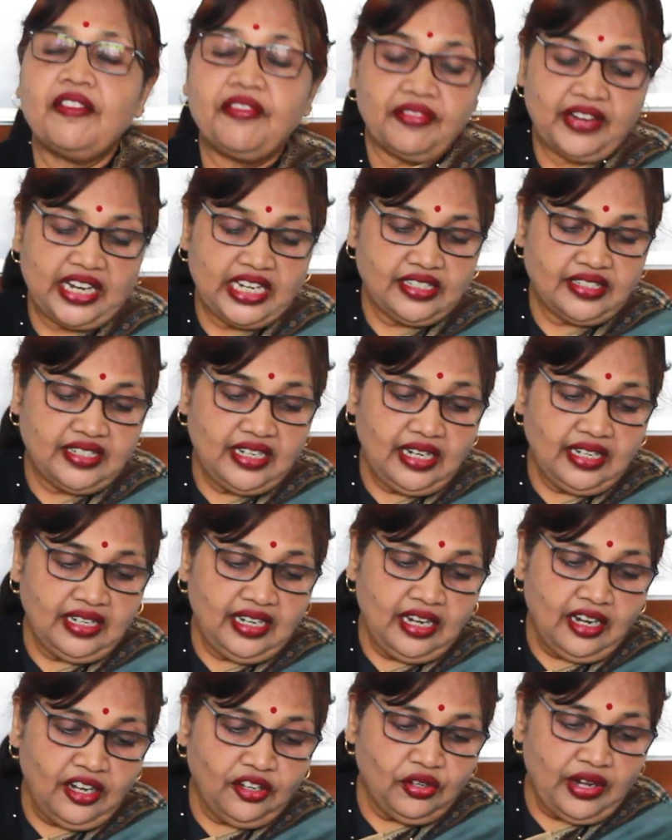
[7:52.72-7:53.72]
writing.
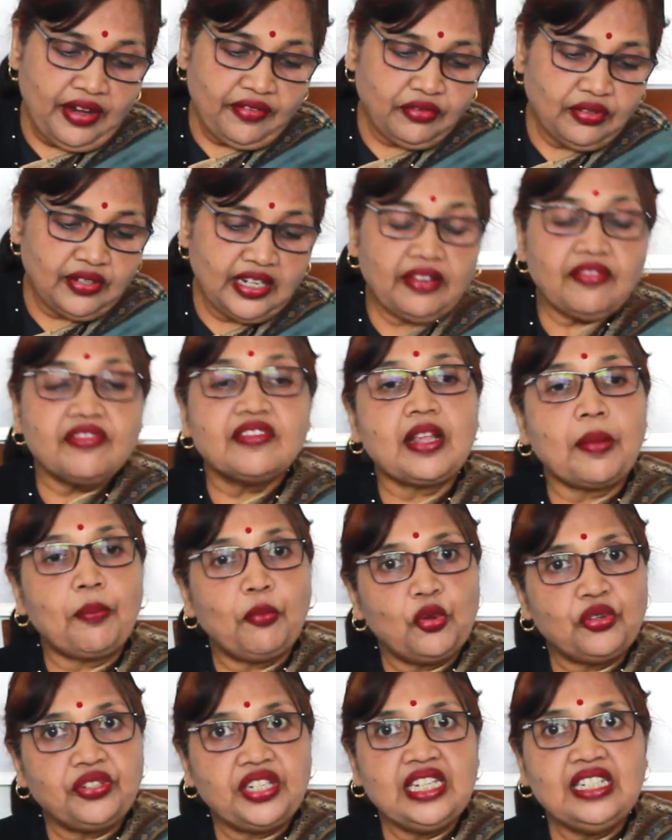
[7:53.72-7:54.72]
Here you have to give
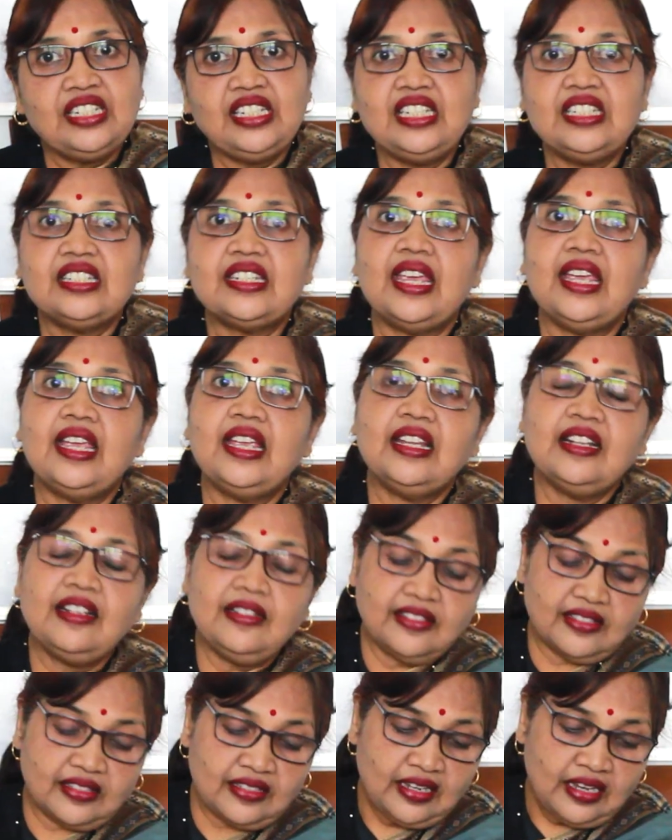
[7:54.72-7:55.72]
supporting
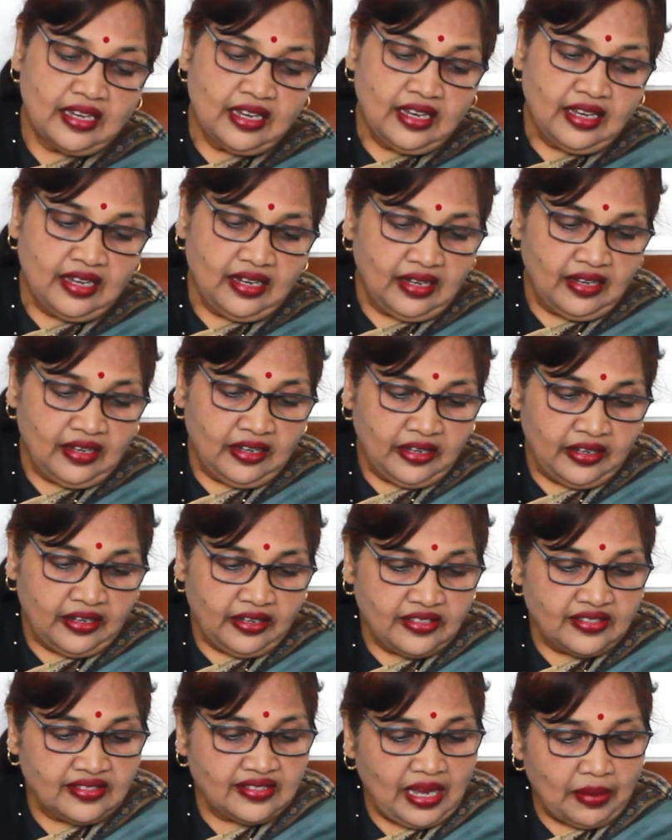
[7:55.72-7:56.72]
details,
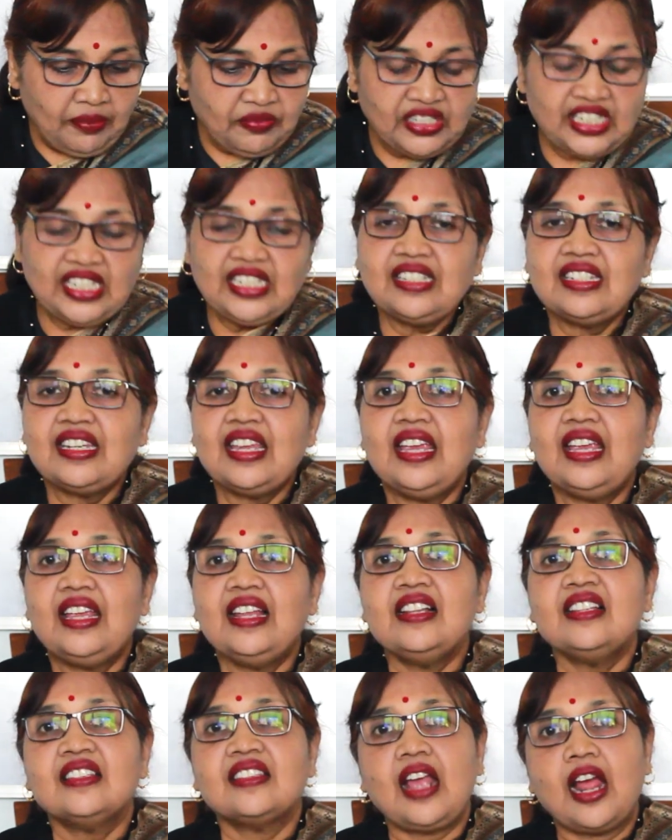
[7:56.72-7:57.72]

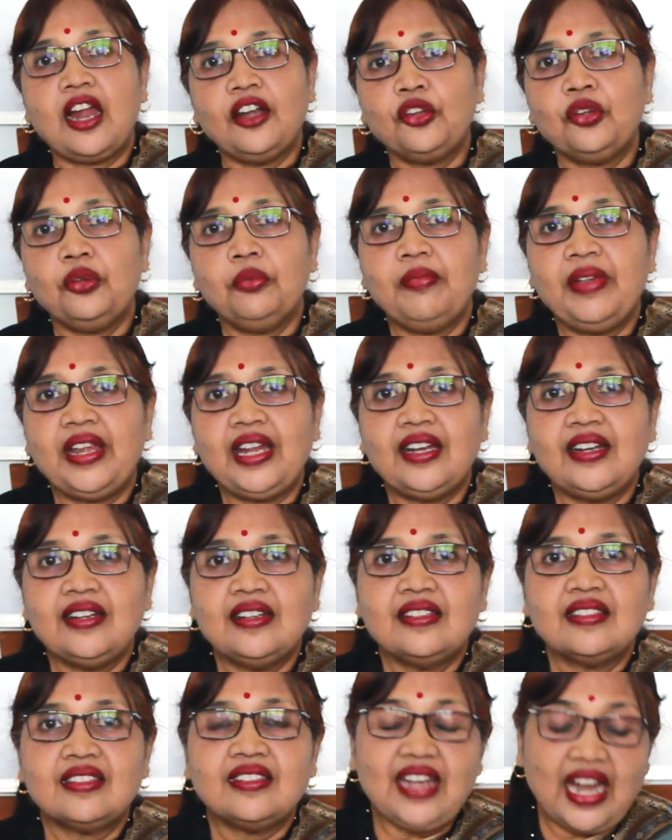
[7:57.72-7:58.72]
sub-details,
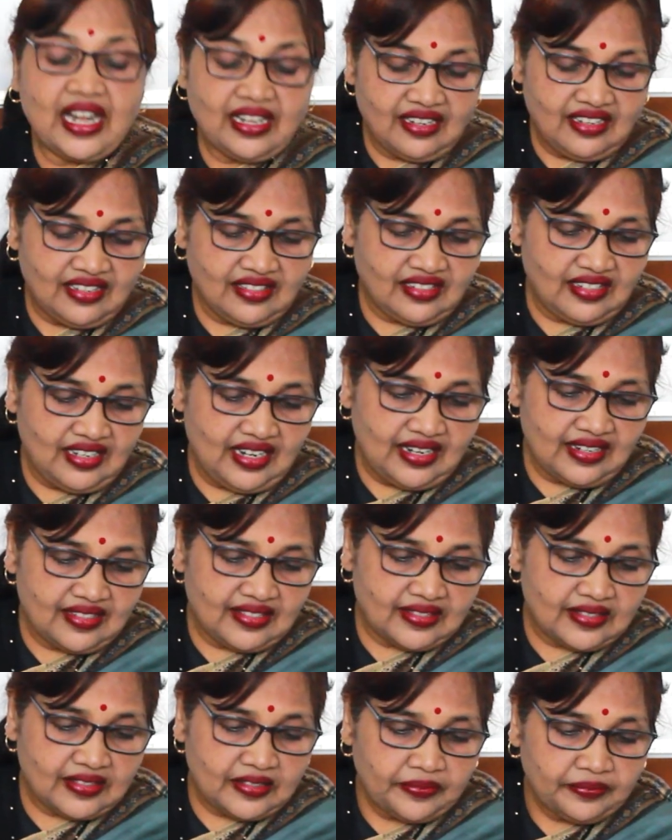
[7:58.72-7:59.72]
arguments,
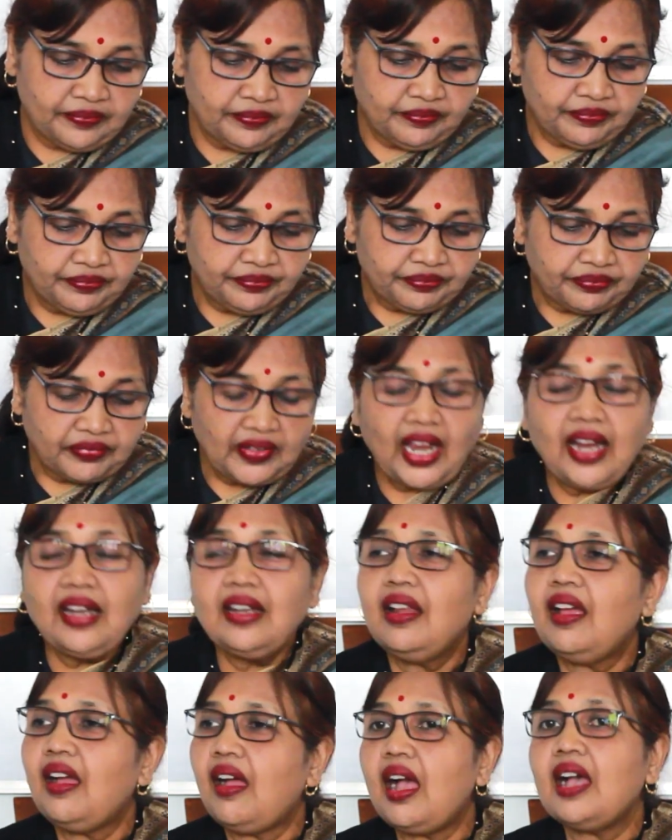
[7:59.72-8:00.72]
statistics,
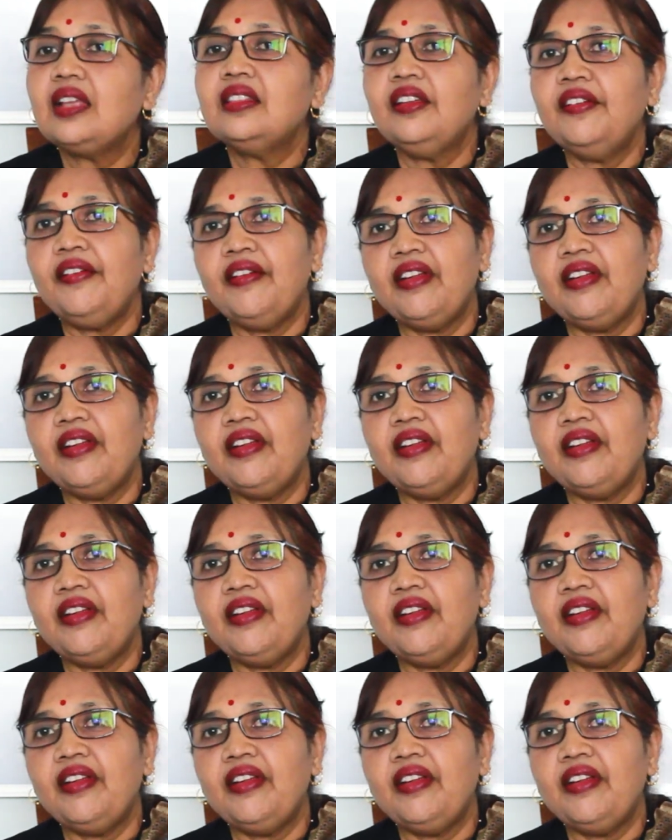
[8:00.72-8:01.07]
and other